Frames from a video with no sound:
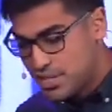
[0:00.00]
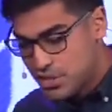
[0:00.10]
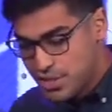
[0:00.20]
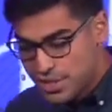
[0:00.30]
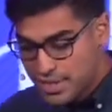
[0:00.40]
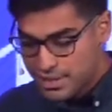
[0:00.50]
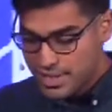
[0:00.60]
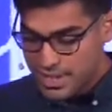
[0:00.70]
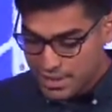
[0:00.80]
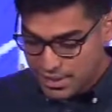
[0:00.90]
message. And he
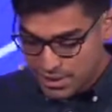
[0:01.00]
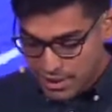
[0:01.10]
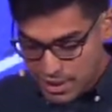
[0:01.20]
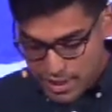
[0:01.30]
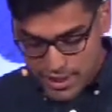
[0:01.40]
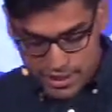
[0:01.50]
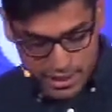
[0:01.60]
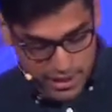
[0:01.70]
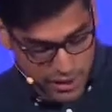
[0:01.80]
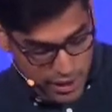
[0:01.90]
says this
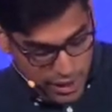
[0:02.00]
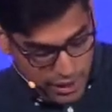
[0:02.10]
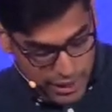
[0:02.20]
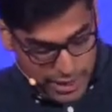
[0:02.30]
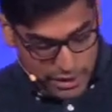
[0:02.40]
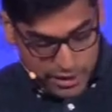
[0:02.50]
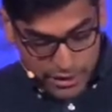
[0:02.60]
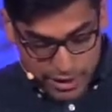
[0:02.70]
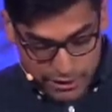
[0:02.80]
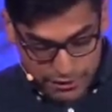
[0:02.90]
in this
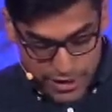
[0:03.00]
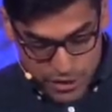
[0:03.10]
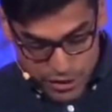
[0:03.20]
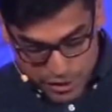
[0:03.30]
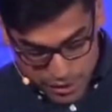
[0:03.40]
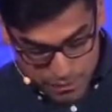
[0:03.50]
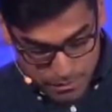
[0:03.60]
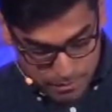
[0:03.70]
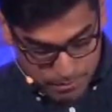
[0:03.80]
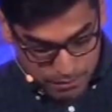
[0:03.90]
letter, Ephesians